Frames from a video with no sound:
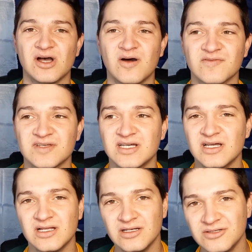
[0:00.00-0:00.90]
after
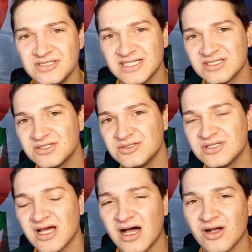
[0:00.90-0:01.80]
losing to
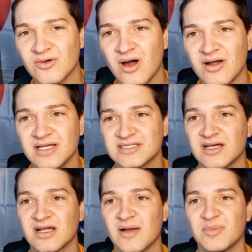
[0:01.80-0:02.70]
the Jaguares
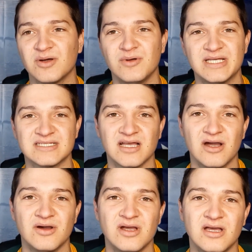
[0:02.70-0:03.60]
a couple of weeks ago.